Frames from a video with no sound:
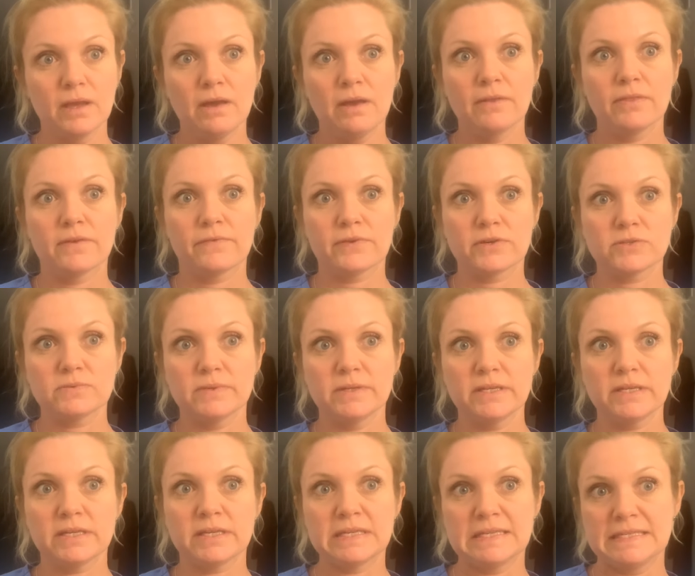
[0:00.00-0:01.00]
The first
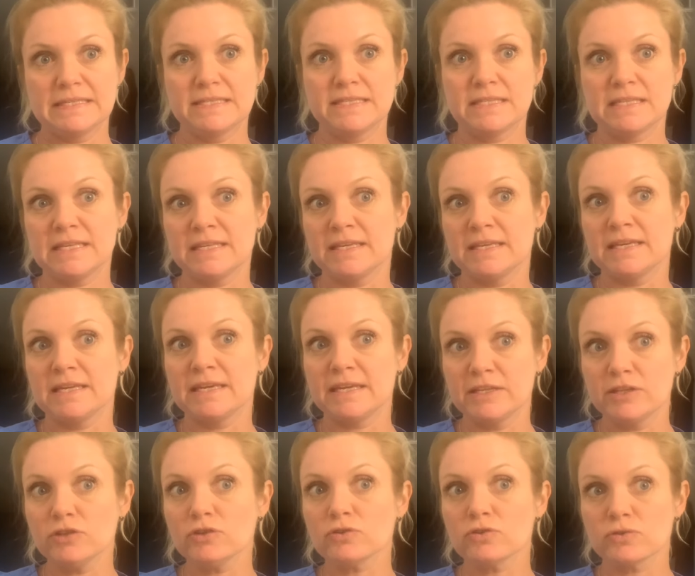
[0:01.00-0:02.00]
one is the
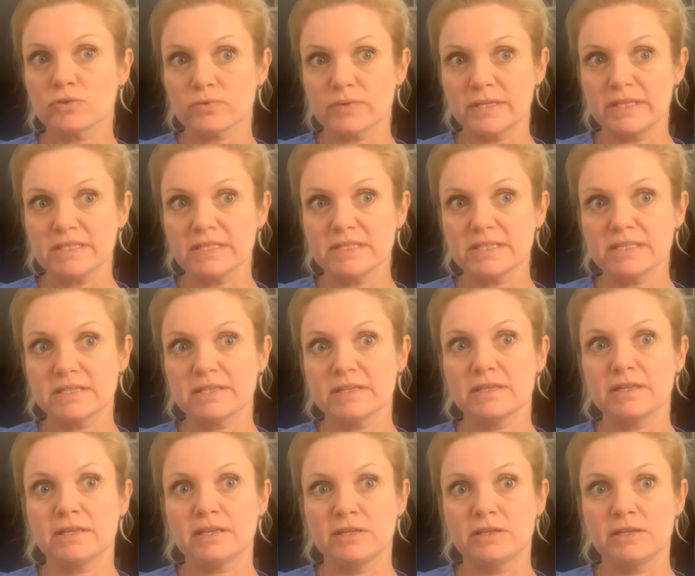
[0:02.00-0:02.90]
increased